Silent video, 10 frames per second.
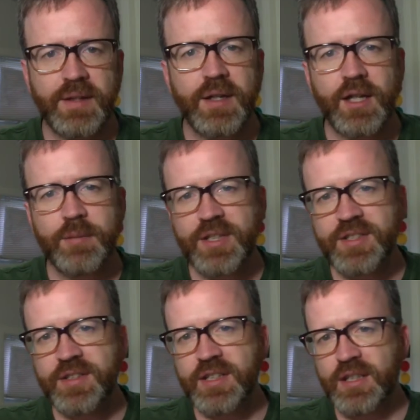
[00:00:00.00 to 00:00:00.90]
I
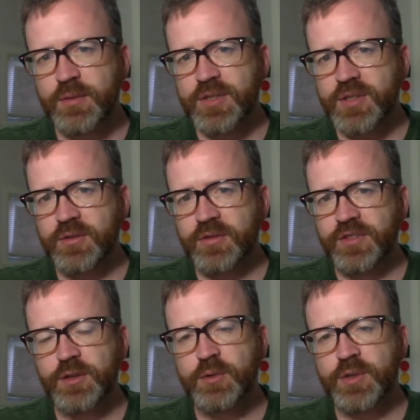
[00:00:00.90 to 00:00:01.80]
mentioned that linguists
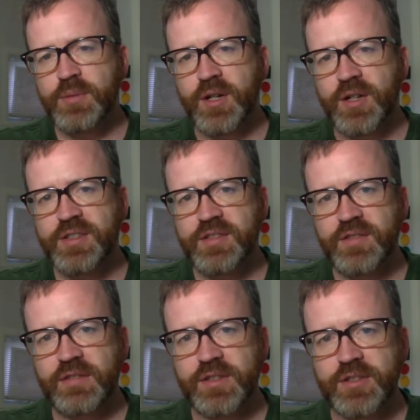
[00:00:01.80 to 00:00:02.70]
feel only positive
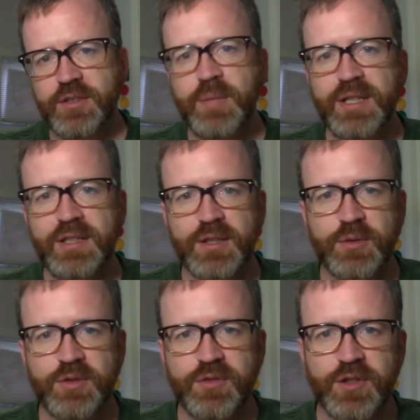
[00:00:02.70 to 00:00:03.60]
evidence, or many
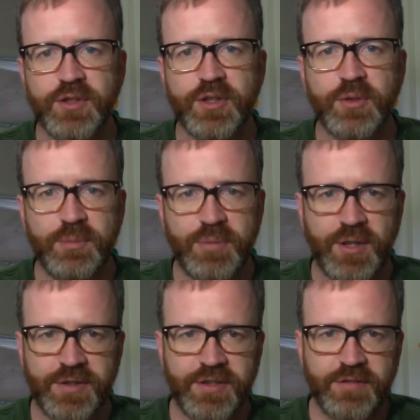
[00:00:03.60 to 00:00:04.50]
linguists feel that only
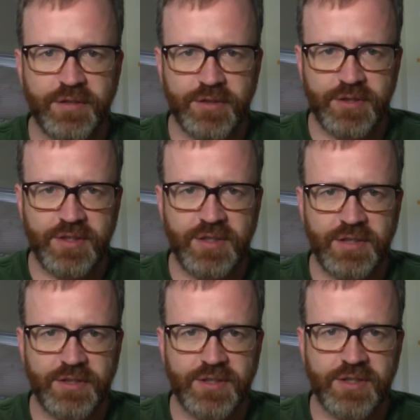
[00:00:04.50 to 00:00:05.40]
positive
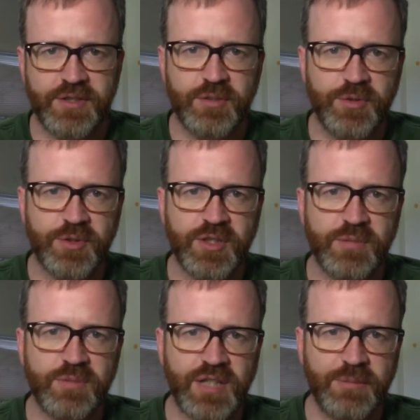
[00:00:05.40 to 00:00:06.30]
evidence contributes to
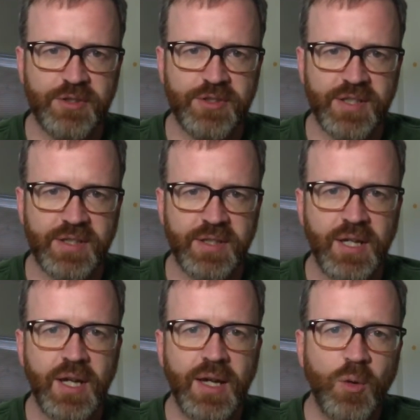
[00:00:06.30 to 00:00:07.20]
parameter setting.
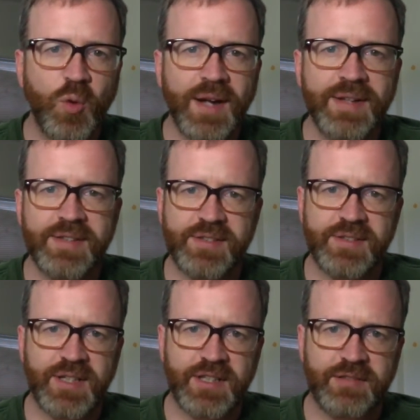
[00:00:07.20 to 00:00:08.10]
Why doesn't
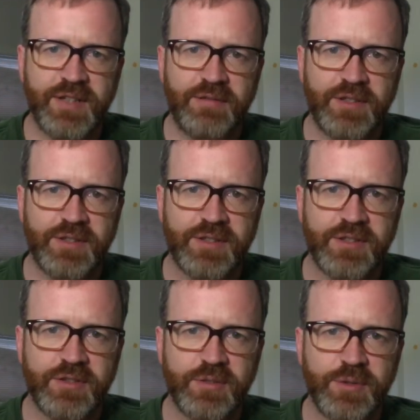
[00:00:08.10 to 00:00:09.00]
negative evidence
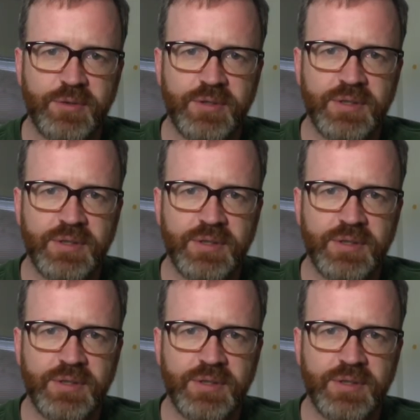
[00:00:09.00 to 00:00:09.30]
contribute?